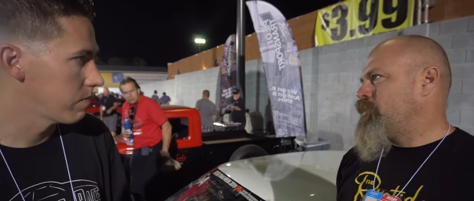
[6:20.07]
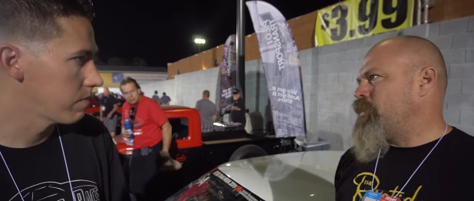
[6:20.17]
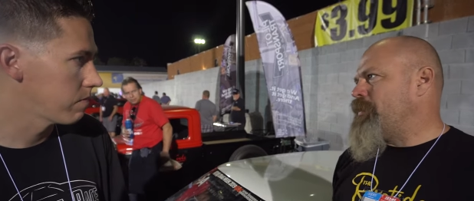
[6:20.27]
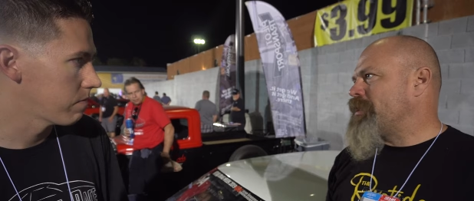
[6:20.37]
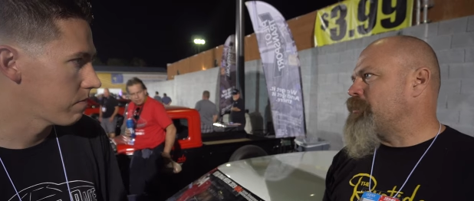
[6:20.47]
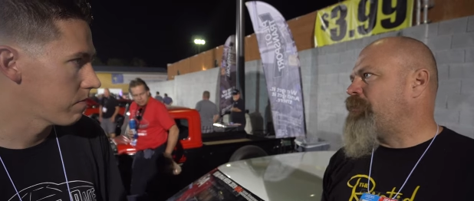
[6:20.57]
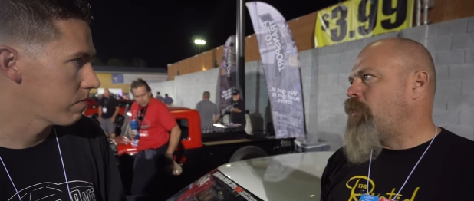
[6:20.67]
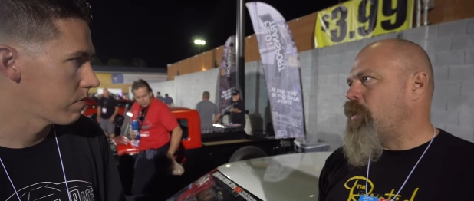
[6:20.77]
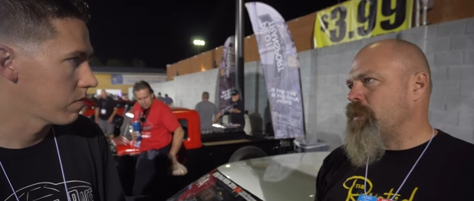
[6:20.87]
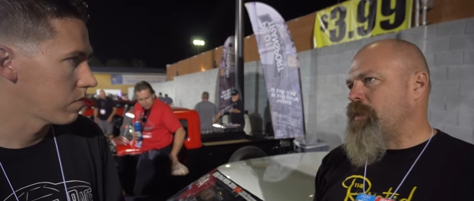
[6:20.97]
Speaker 1: Three weeks
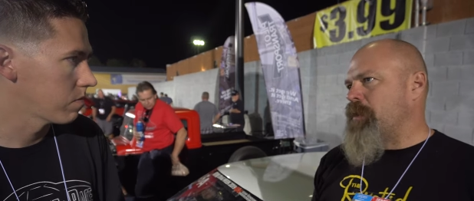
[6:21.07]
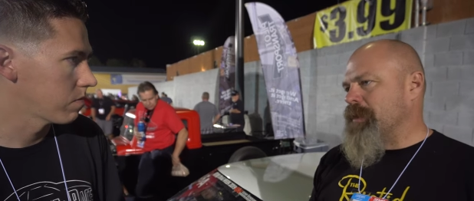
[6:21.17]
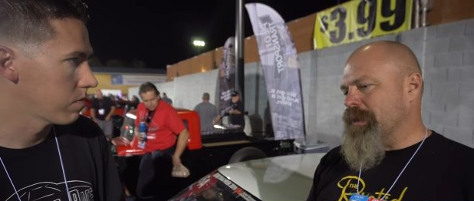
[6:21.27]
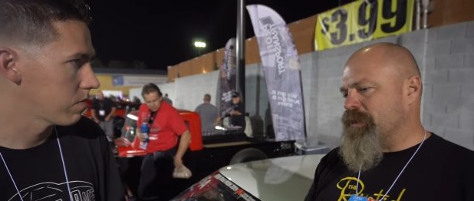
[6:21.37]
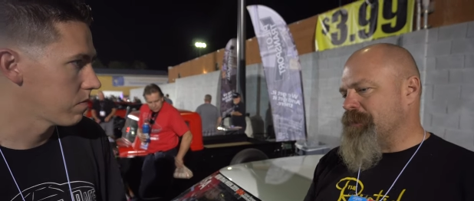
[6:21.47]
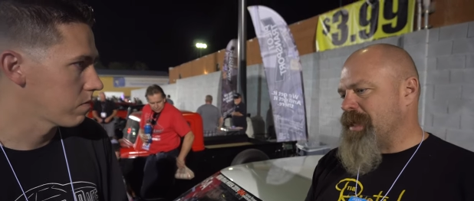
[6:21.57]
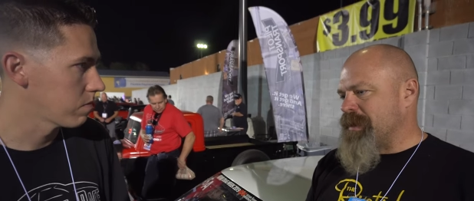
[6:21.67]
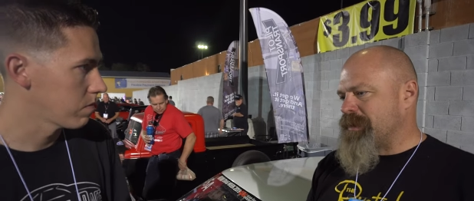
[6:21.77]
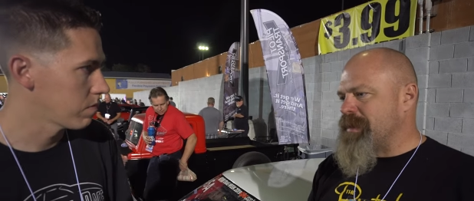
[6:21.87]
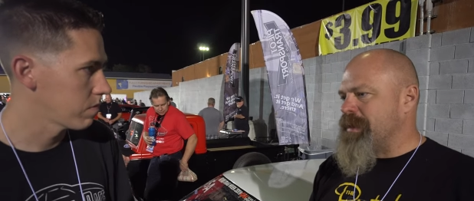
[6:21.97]
before that, we were able to do some
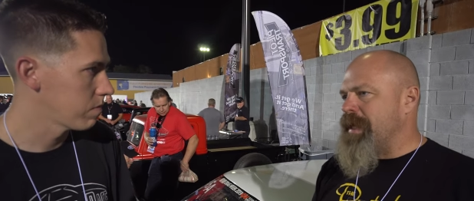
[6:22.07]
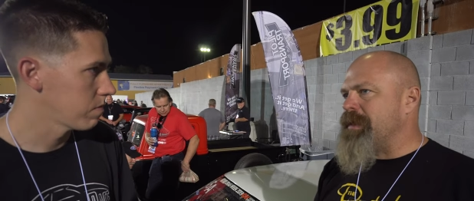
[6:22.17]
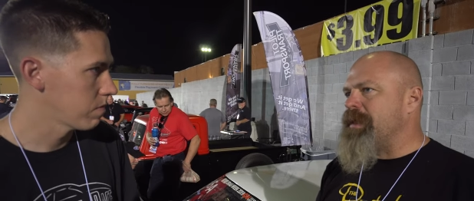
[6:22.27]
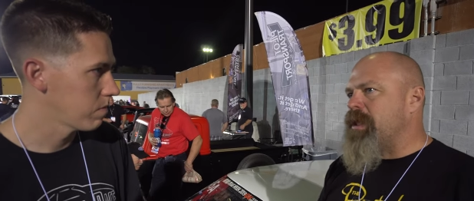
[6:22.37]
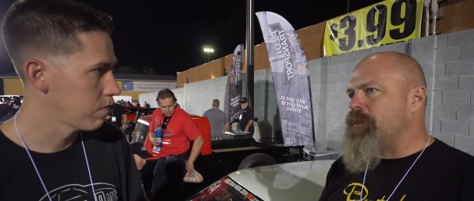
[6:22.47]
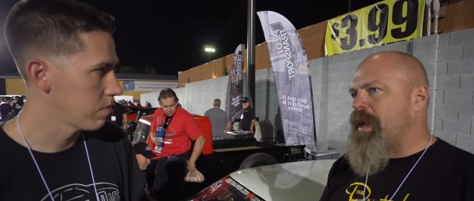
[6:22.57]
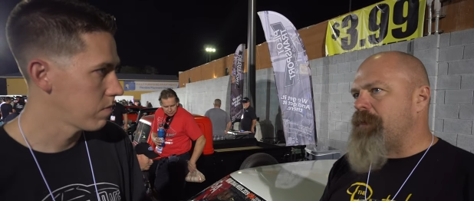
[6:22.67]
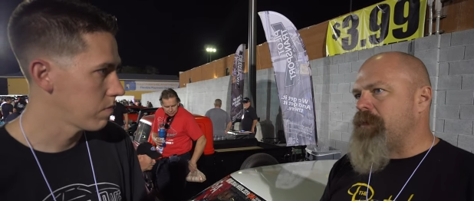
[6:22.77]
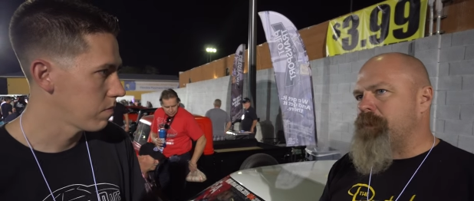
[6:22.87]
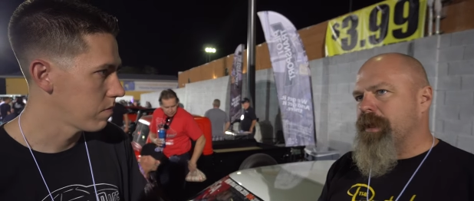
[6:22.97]
testing in Indy or
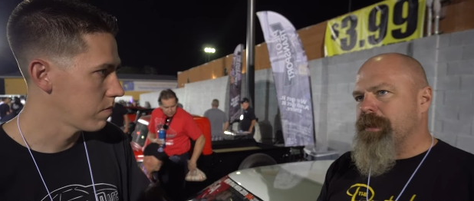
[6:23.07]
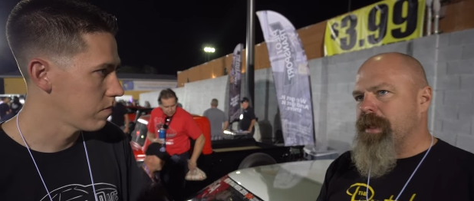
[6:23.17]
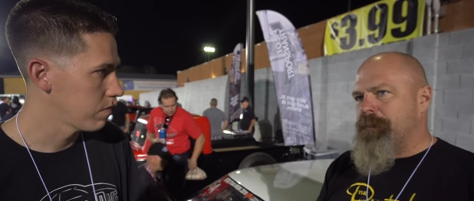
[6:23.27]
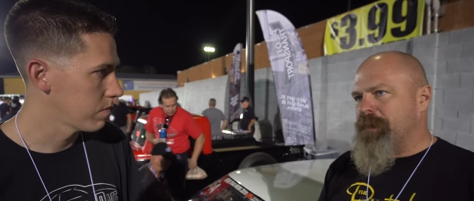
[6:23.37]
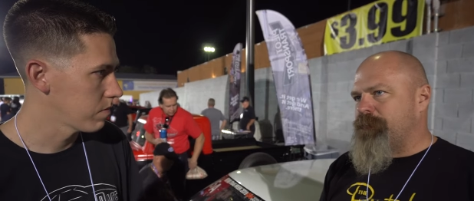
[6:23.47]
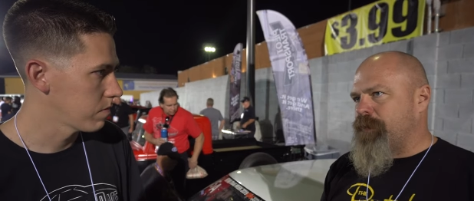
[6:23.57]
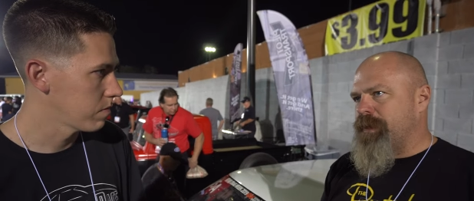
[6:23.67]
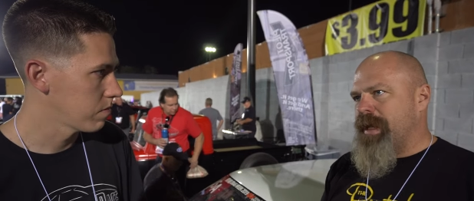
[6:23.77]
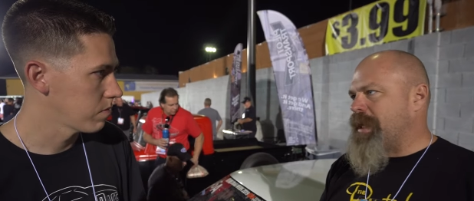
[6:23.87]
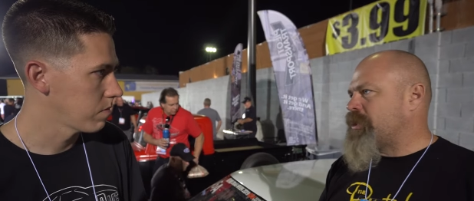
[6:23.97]
whatever. But I mean, for
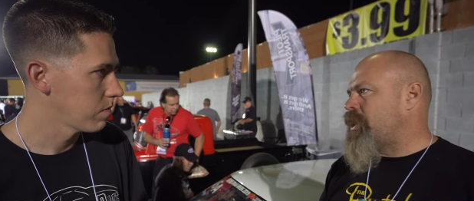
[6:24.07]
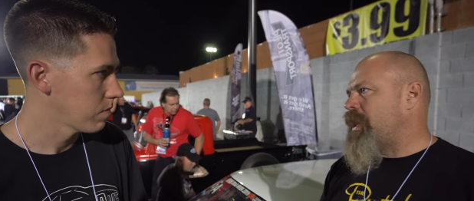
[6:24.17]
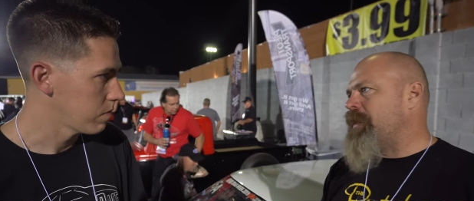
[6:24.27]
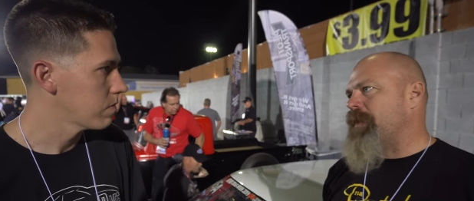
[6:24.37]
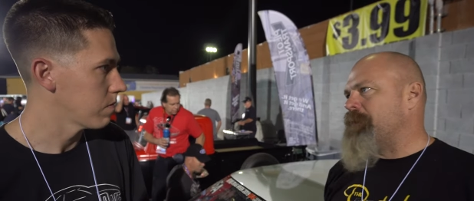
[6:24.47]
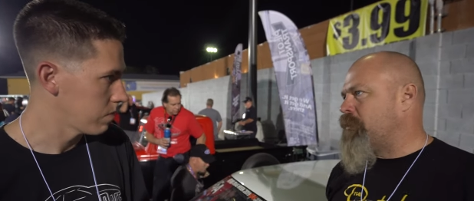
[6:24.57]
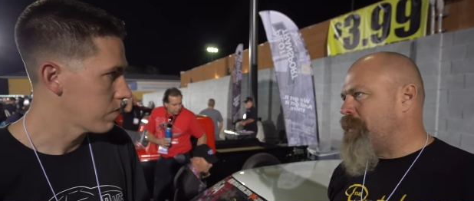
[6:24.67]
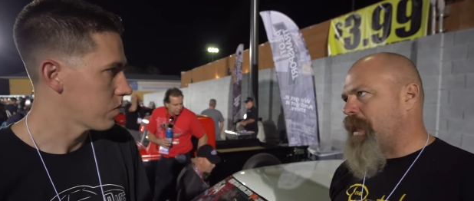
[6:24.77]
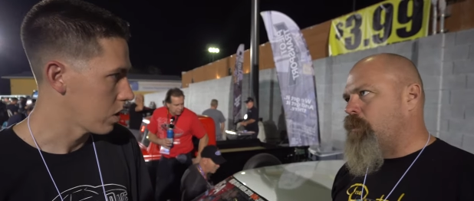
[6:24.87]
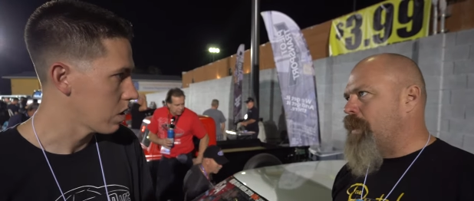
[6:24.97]
an NHRA event, but
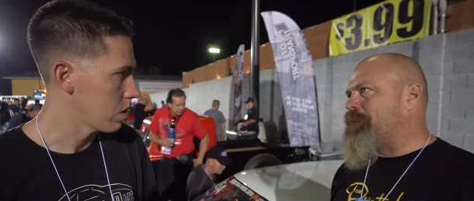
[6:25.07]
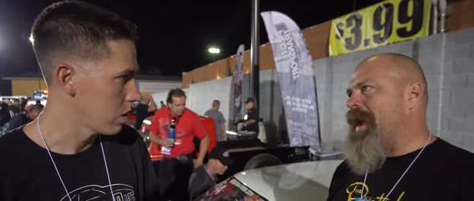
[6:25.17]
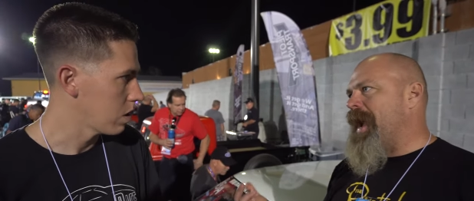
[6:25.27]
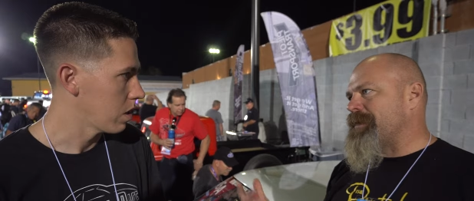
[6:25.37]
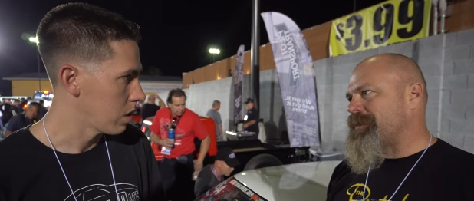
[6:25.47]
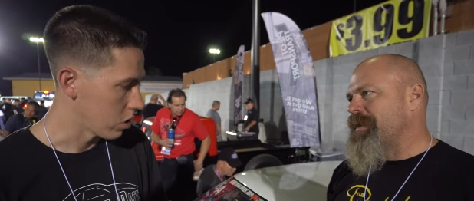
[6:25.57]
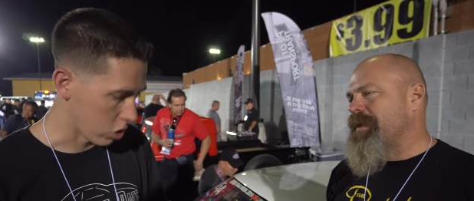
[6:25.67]
we got one pass.